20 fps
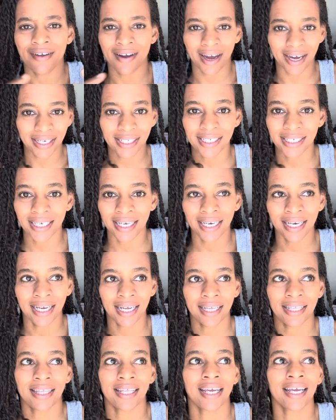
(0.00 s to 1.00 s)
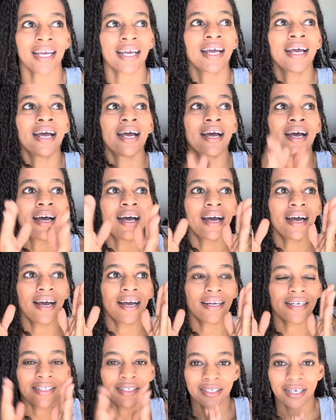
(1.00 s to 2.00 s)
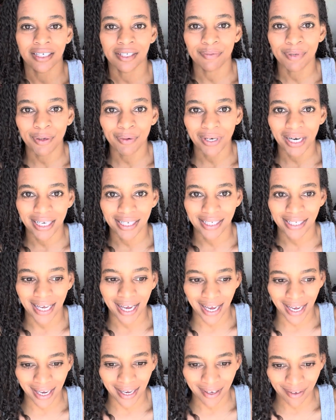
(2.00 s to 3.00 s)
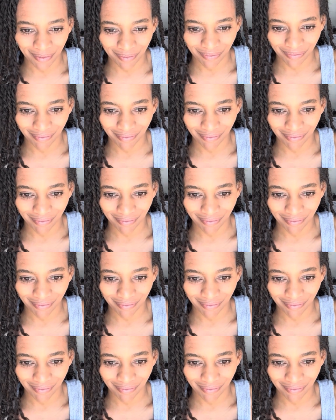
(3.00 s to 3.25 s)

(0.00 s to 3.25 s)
not seeing anything. Trust me when I say